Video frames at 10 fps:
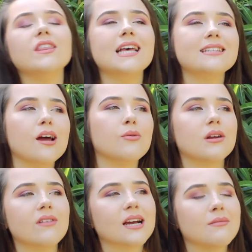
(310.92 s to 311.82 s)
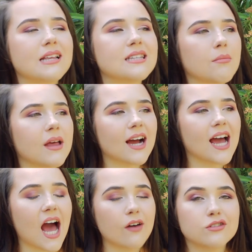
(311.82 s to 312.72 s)
For this, I want to recommend something
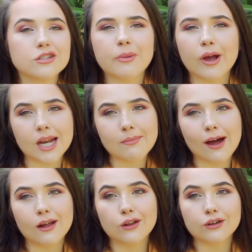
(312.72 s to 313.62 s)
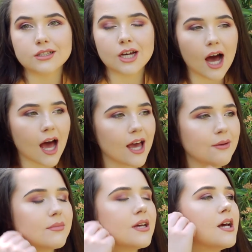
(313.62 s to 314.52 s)
I haven't spoken about in a long
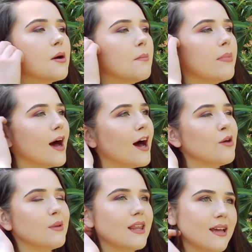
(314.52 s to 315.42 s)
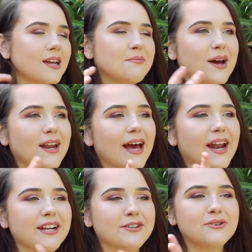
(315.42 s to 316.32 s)
time, but I've been thinking about it,
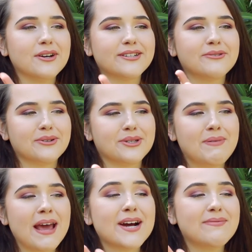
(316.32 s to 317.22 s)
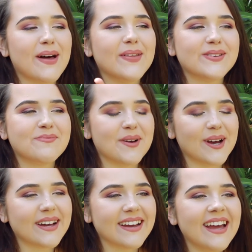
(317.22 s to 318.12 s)
and I do actually want to speak about this
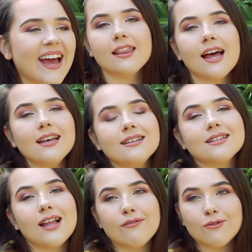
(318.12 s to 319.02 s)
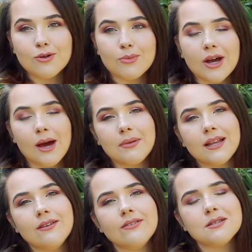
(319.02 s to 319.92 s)
book, and that is Love Aubrey. I
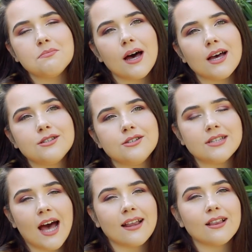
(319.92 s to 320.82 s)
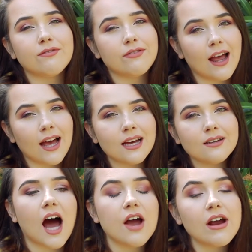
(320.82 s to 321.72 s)
believe it's by Suzanne LaFleur.
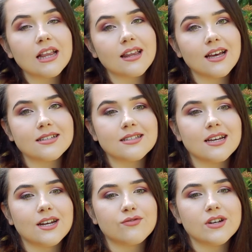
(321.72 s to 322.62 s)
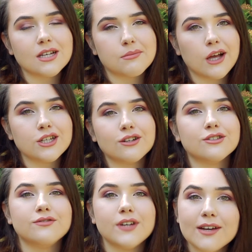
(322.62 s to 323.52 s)
I read this in a Reading My
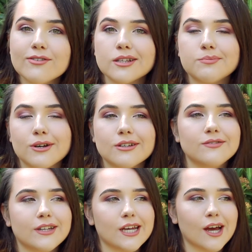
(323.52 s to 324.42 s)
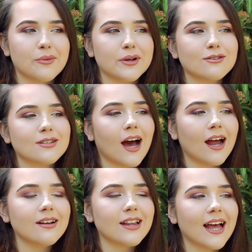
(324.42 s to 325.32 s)
Childhood Favourites books video, which was
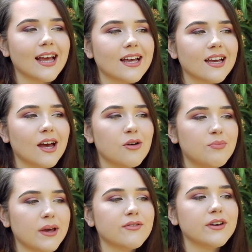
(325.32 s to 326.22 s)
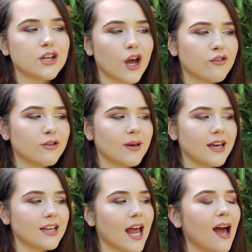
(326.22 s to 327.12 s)
kind of like a big video for
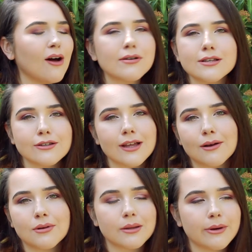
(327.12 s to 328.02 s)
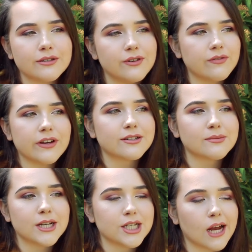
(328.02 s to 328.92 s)
me. Now, it's not like one of the most viewed videos
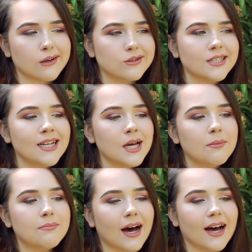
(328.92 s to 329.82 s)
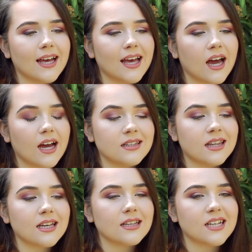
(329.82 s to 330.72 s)
on my channel, but I
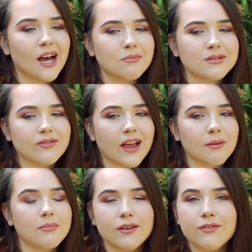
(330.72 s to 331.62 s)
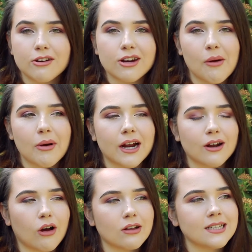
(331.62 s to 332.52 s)
think in terms of like me figuring out what kind
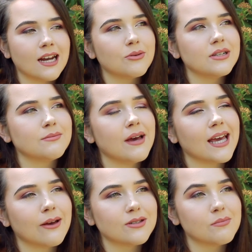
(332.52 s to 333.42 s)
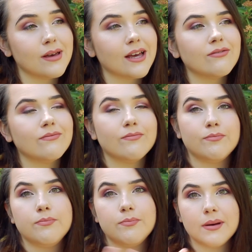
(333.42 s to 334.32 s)
of content I wanted to make, it was a big,
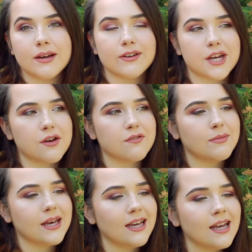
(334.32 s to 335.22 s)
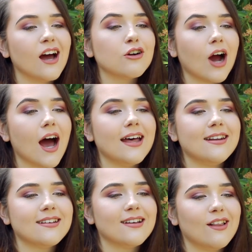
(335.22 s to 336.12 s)
big video for me. I
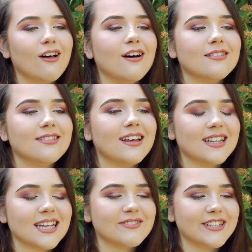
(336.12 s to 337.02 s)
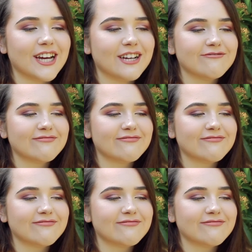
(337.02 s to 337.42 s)
cried a lot in that video.